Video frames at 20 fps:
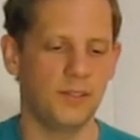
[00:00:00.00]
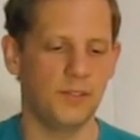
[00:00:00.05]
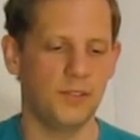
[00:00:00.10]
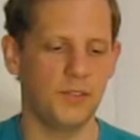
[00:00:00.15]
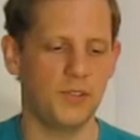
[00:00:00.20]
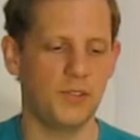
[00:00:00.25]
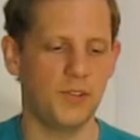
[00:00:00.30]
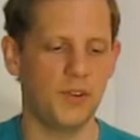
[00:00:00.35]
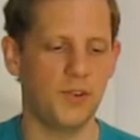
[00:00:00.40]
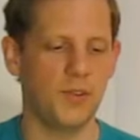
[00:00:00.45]

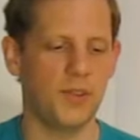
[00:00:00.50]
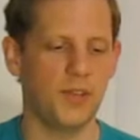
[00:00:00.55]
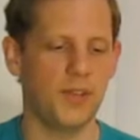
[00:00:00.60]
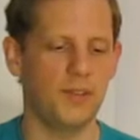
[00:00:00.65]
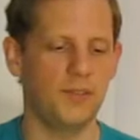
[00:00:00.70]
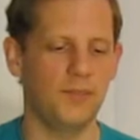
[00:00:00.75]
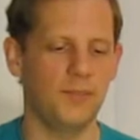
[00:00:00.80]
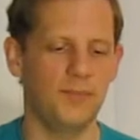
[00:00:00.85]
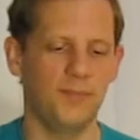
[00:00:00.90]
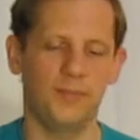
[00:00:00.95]
show that
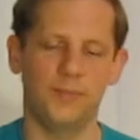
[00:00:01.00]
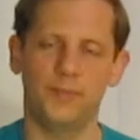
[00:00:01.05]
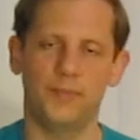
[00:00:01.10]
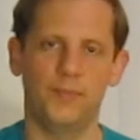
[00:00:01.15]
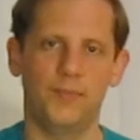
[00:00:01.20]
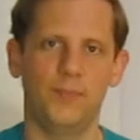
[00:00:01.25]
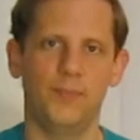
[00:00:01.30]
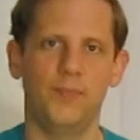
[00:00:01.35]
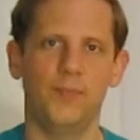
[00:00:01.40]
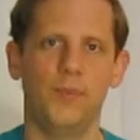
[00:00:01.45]

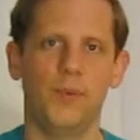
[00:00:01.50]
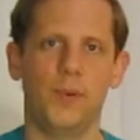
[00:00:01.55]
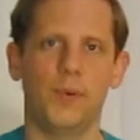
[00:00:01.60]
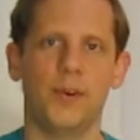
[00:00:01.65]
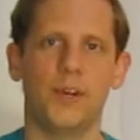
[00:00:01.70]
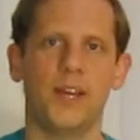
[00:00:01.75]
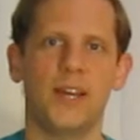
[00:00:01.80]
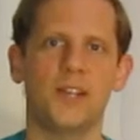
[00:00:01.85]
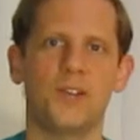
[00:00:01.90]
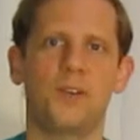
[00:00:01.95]

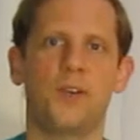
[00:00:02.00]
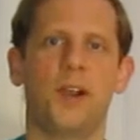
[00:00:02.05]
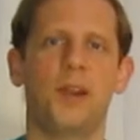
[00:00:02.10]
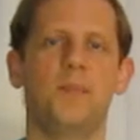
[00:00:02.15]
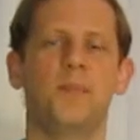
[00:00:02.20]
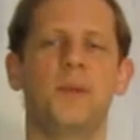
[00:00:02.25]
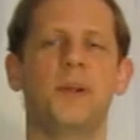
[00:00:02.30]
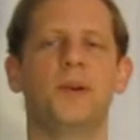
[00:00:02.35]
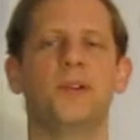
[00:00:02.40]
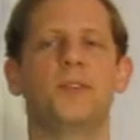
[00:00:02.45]
Florida has
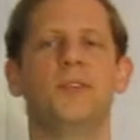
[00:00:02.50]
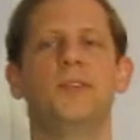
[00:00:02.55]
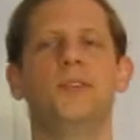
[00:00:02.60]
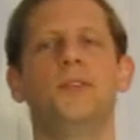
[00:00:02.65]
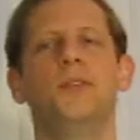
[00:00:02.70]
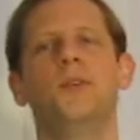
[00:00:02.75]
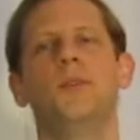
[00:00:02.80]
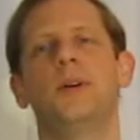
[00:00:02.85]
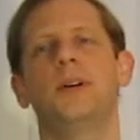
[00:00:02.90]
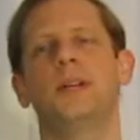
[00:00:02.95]
great beer
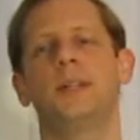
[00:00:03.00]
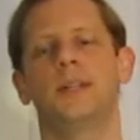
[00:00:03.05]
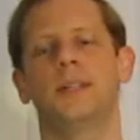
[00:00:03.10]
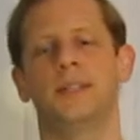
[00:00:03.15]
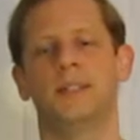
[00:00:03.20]
too, and